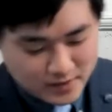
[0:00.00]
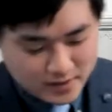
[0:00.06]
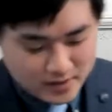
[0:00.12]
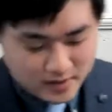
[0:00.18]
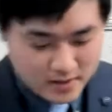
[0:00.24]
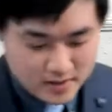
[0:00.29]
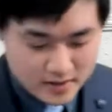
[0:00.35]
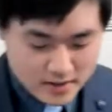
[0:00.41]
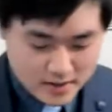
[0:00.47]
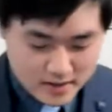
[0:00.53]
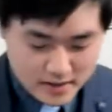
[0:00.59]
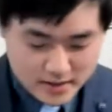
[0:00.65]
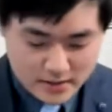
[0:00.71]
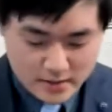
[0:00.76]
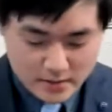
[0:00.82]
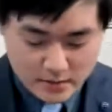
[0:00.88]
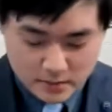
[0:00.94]

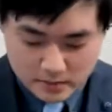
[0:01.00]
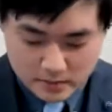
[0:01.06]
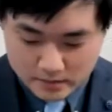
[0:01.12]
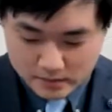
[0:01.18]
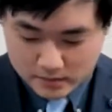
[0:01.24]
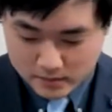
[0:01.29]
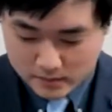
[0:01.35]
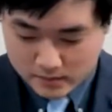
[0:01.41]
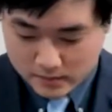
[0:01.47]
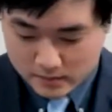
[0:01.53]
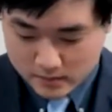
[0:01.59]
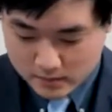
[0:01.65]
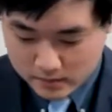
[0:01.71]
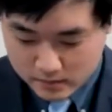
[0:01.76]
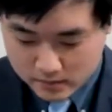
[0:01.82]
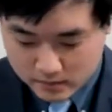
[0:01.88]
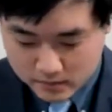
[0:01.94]

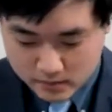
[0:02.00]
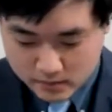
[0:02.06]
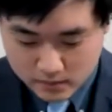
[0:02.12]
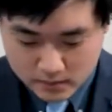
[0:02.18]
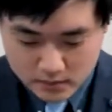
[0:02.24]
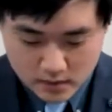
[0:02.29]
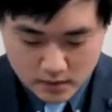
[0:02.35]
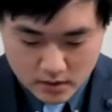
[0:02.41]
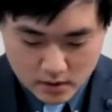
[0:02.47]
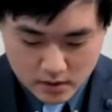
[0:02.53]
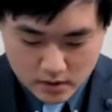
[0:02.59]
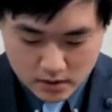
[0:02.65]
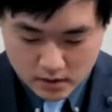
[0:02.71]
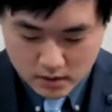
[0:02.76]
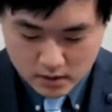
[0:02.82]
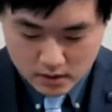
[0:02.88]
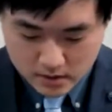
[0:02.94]

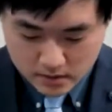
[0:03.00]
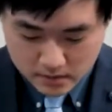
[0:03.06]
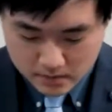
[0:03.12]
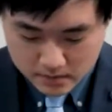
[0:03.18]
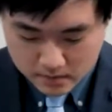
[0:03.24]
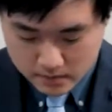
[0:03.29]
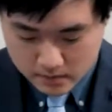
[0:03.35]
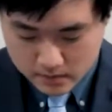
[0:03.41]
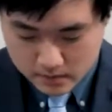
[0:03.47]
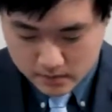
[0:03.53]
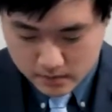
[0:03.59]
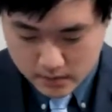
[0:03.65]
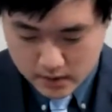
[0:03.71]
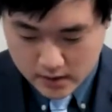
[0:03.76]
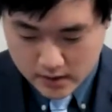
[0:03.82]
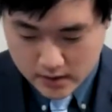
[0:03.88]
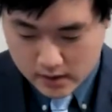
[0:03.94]

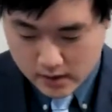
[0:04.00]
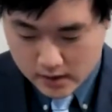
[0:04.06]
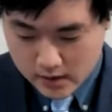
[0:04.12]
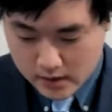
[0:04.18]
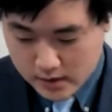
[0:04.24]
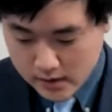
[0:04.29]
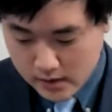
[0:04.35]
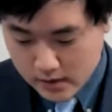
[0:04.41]
Nobody speaks.